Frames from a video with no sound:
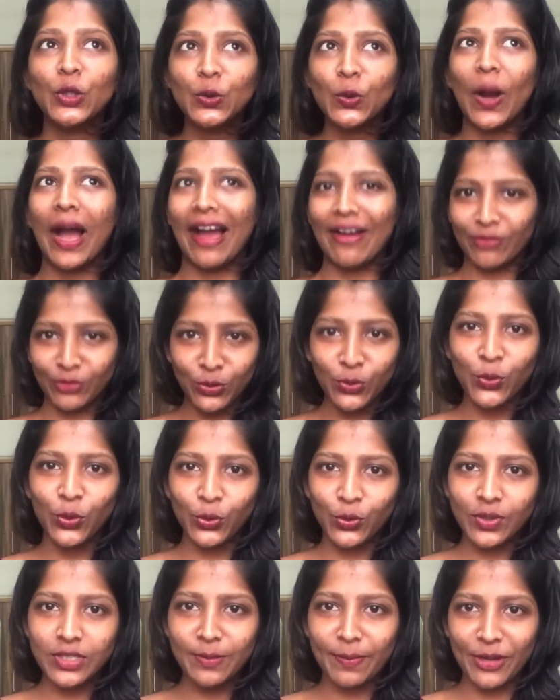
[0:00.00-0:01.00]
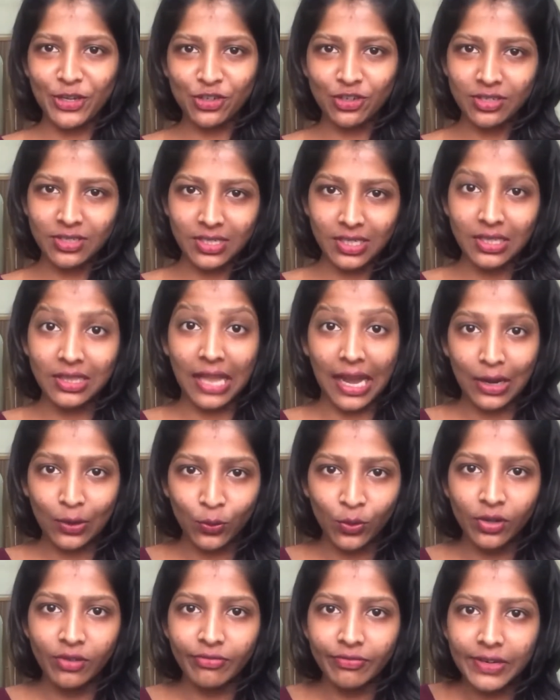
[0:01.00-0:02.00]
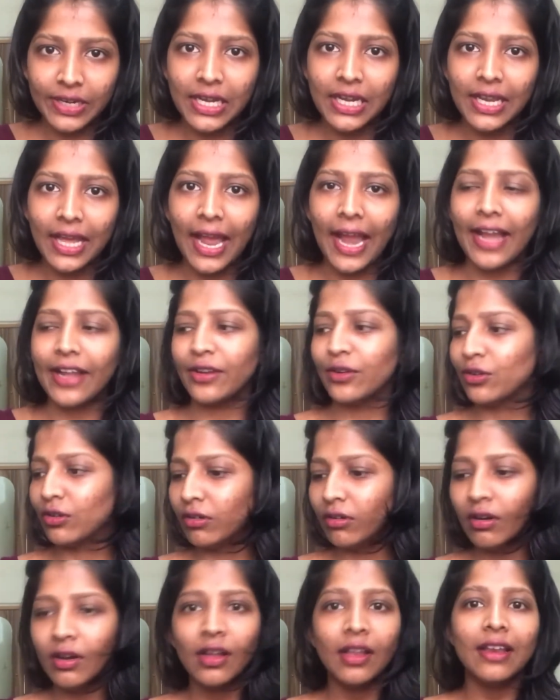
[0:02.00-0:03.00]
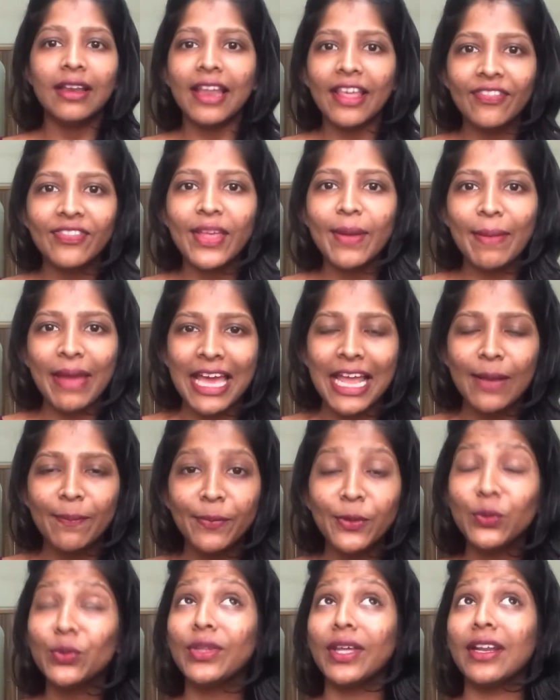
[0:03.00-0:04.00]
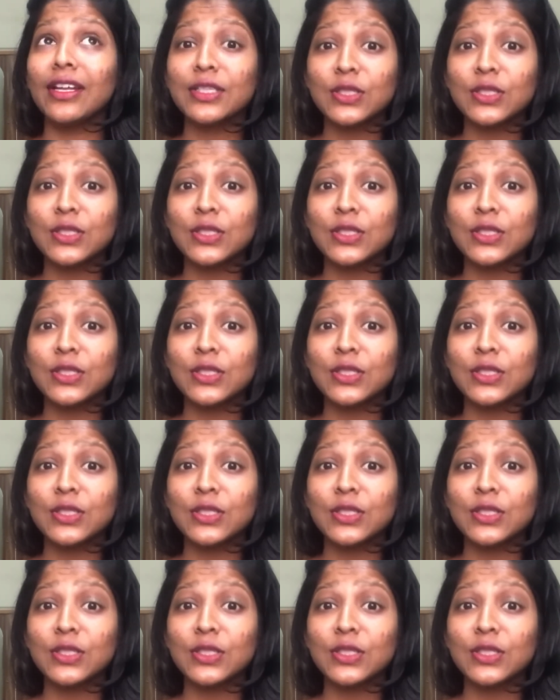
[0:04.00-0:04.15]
you have to go to a specialist in that whole field and let them help you.